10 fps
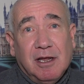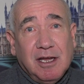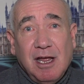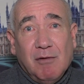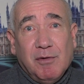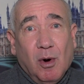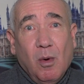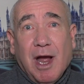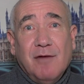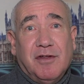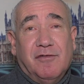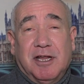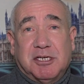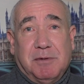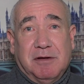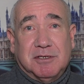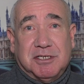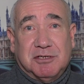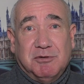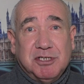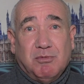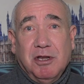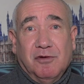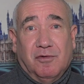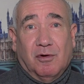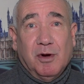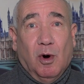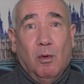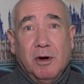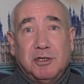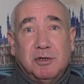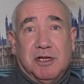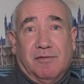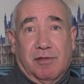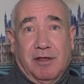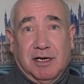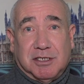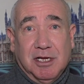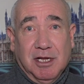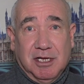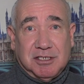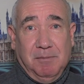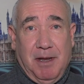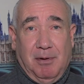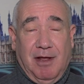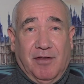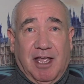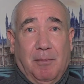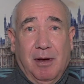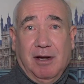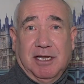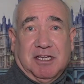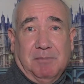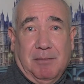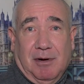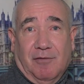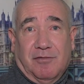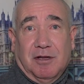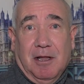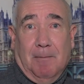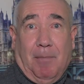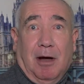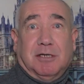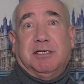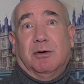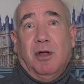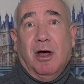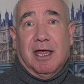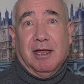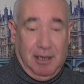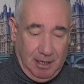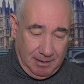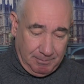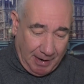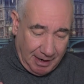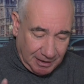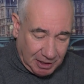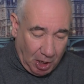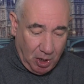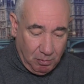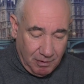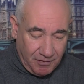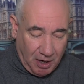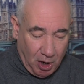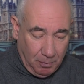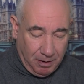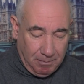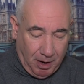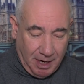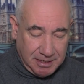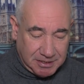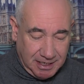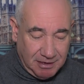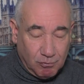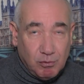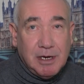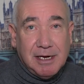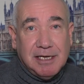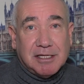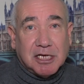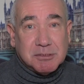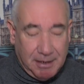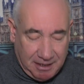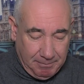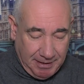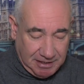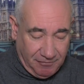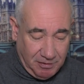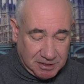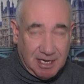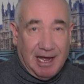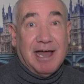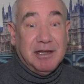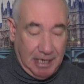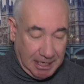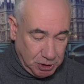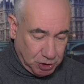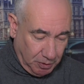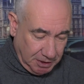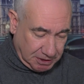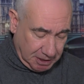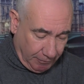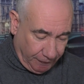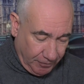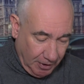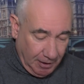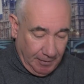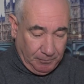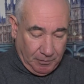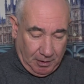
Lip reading: Yeah, we all have different experiences, which is wonderful. We all want to do different things. Some people love to get up early, some people love to party all night. But go with an open mind. It really does make a big difference, and enjoy yourself.